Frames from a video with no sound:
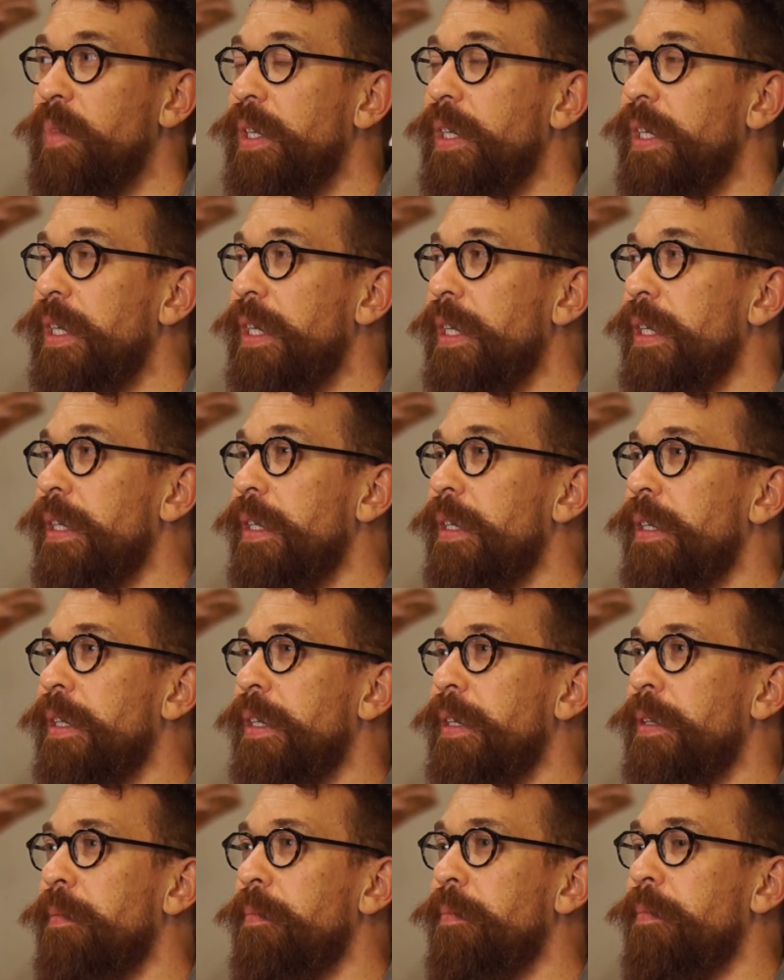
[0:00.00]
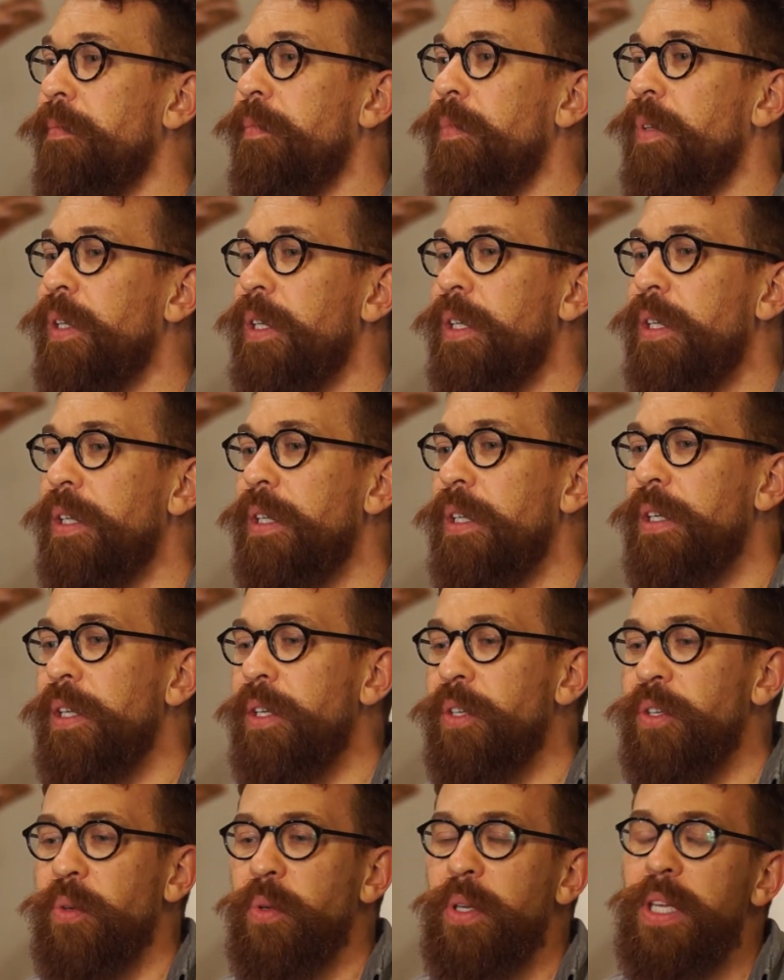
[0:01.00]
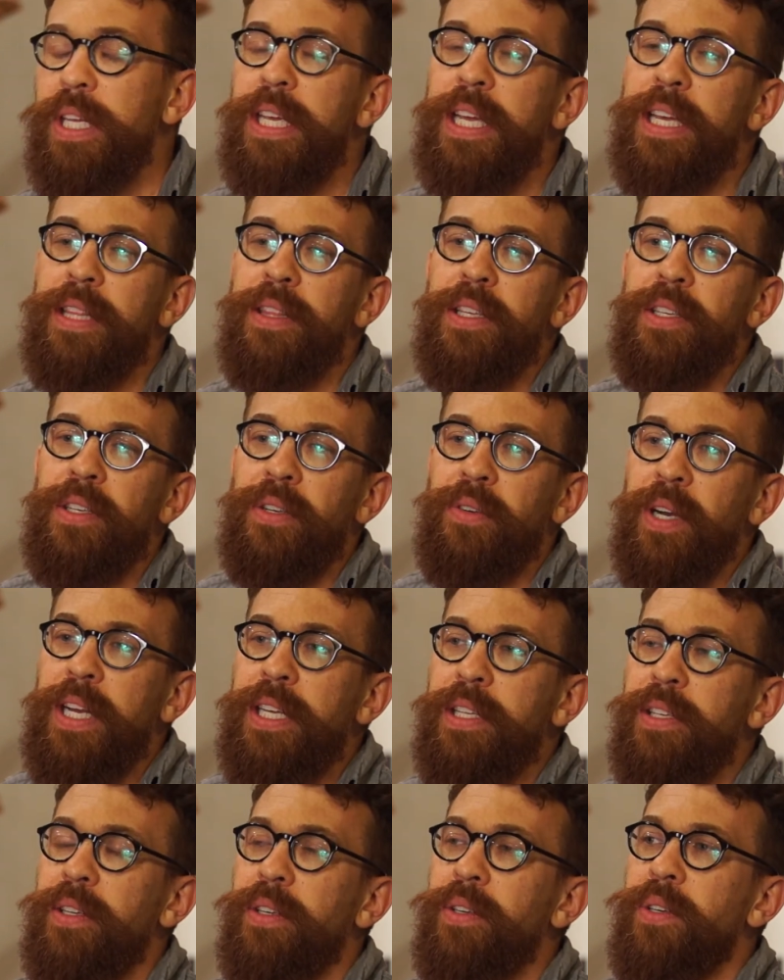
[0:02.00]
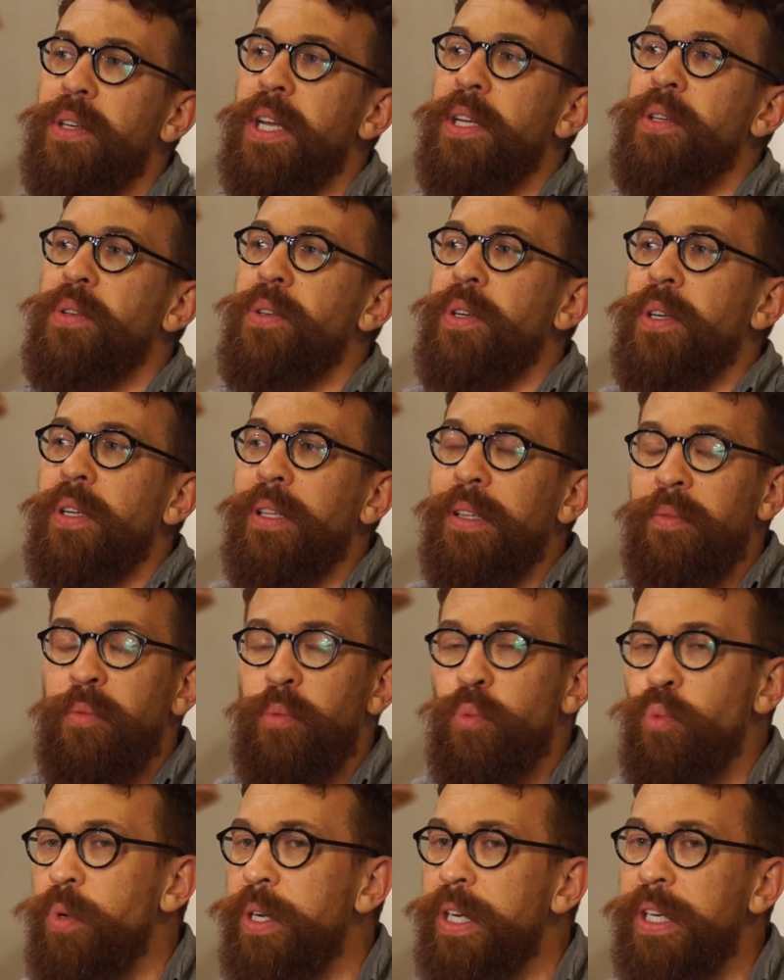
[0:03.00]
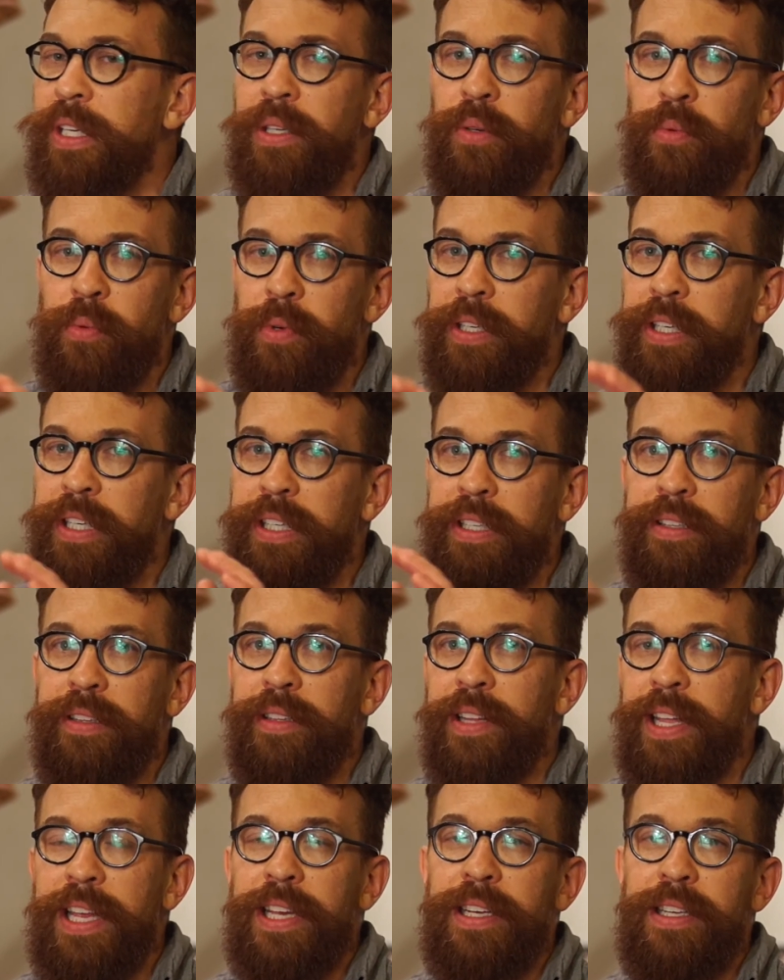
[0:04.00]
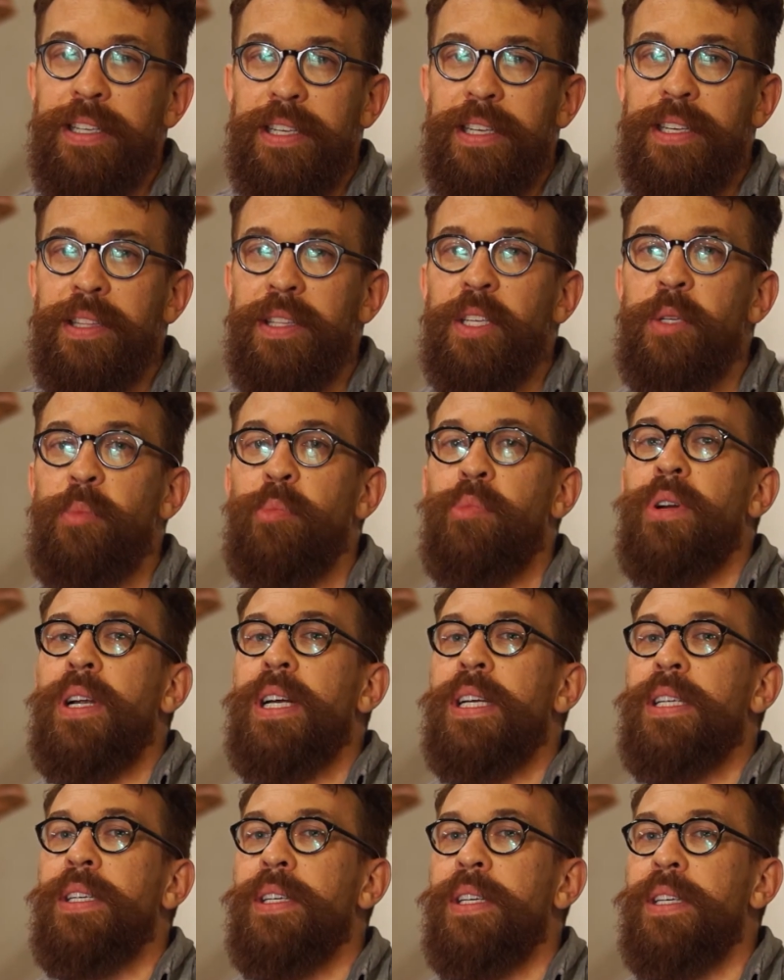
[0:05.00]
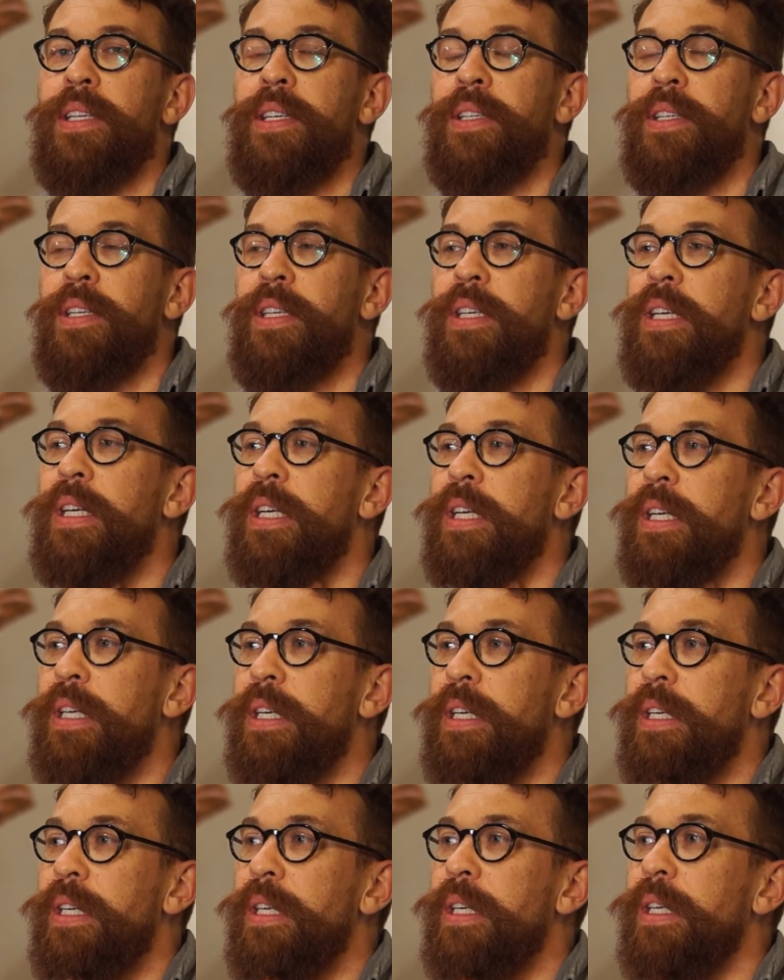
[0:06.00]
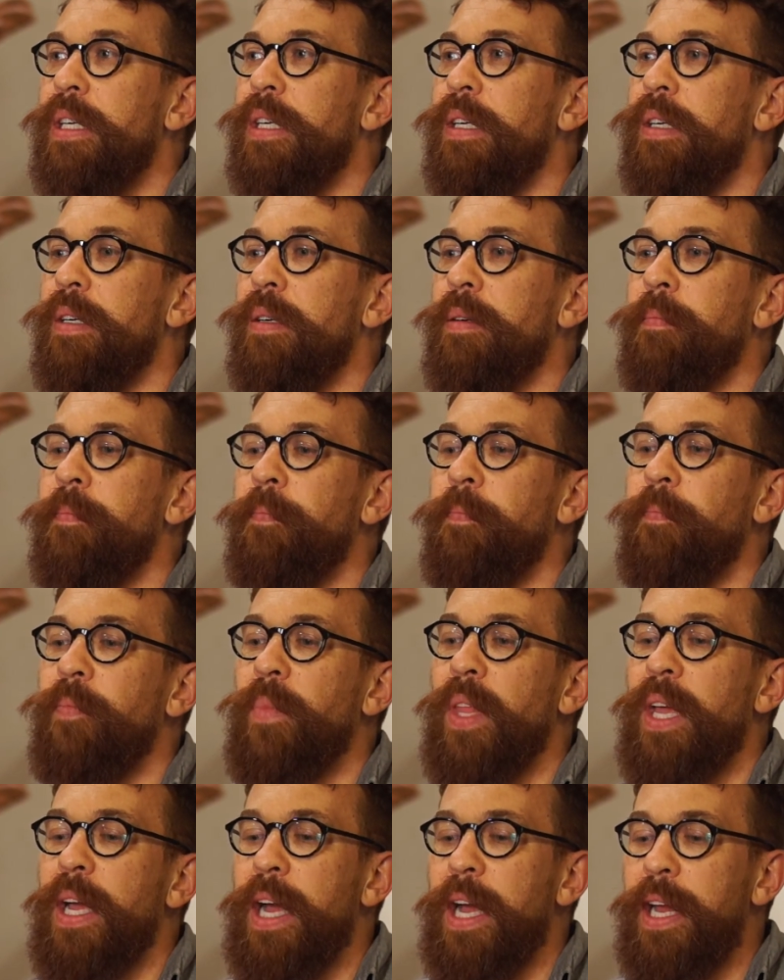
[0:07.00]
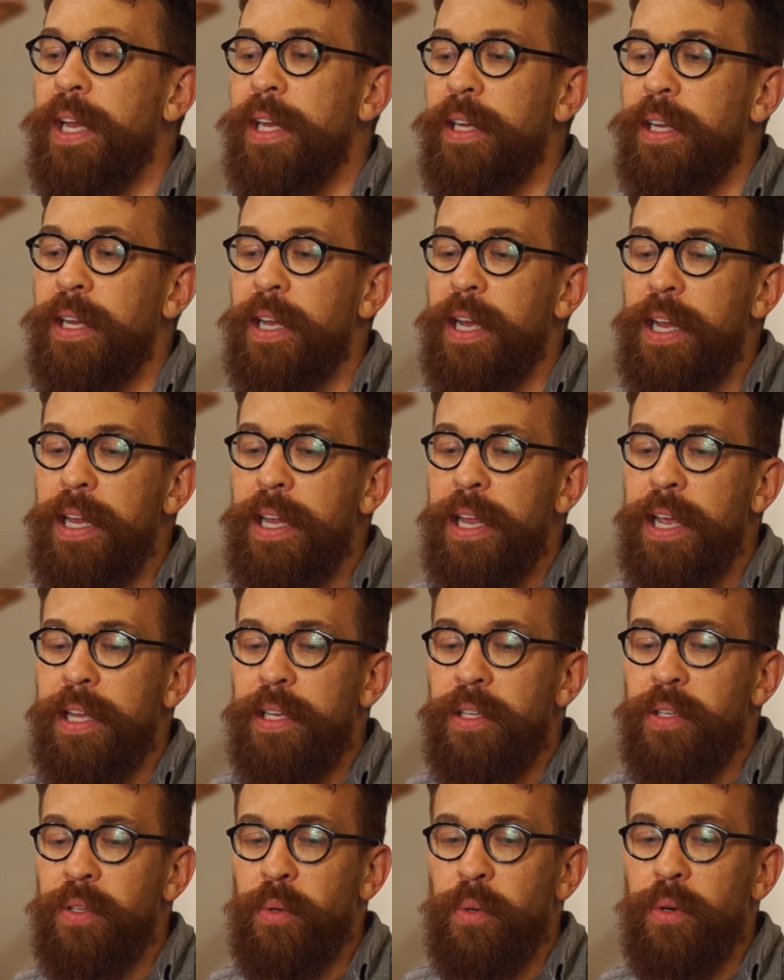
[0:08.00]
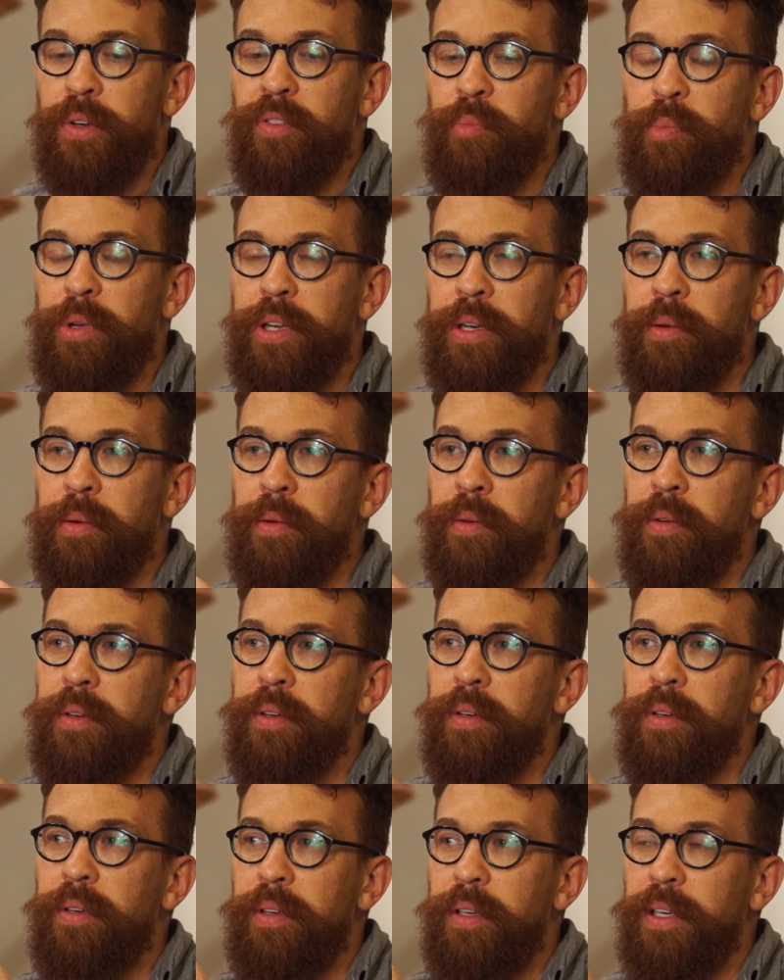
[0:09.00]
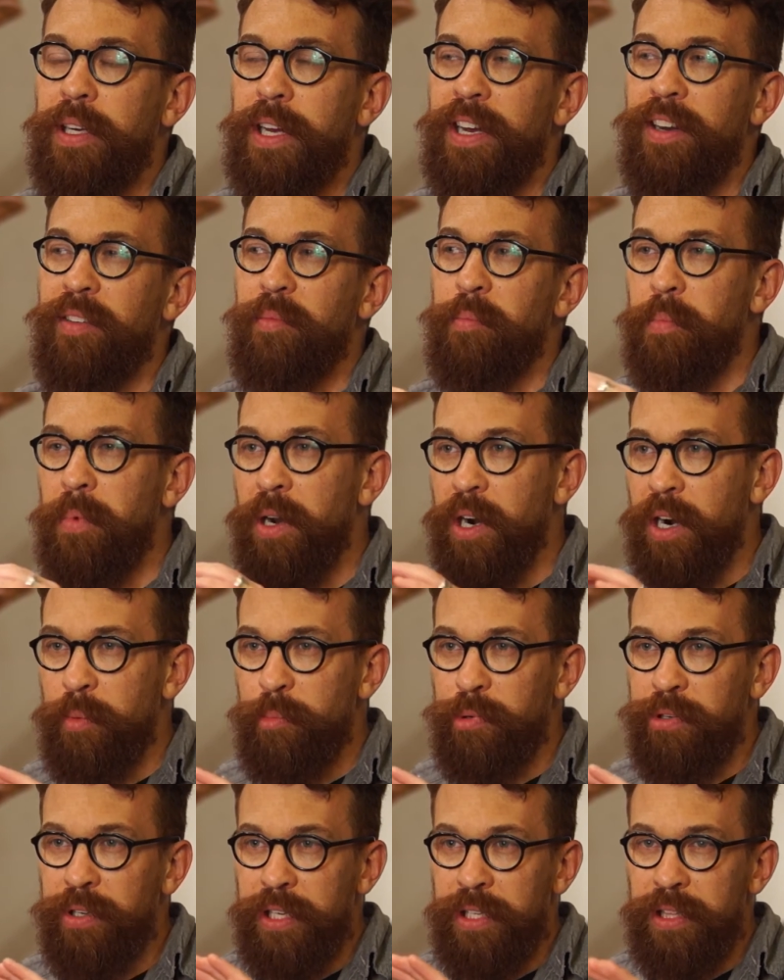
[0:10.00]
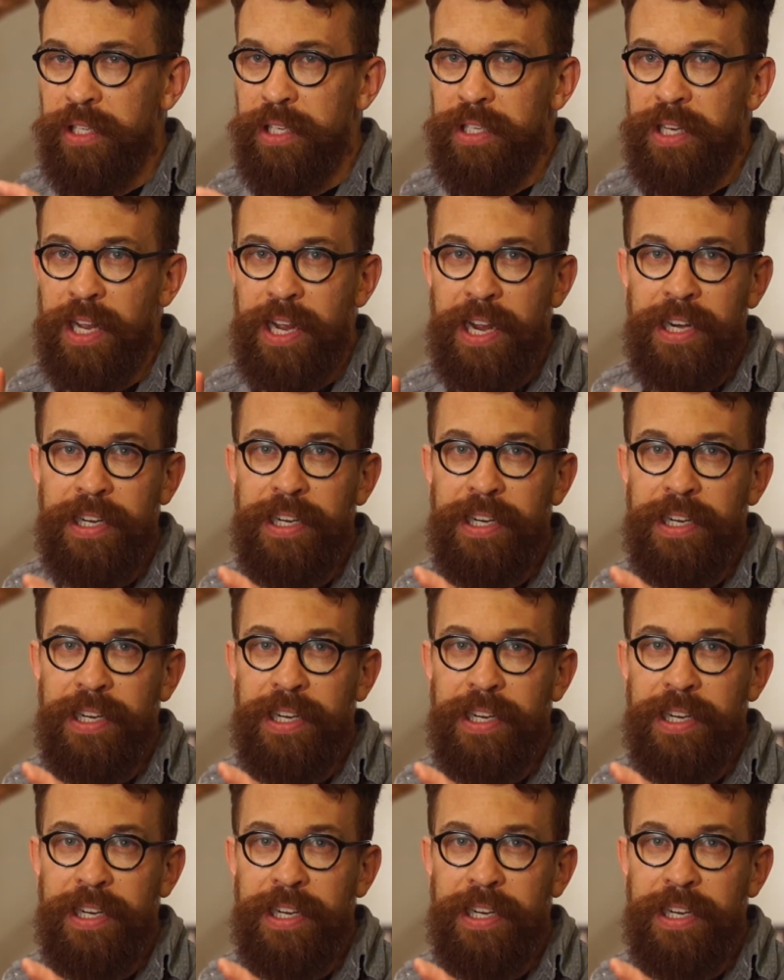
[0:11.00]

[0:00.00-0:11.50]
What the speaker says: And so he had this great suggestion really, really late in this process. I had sort of been kind of marbling these high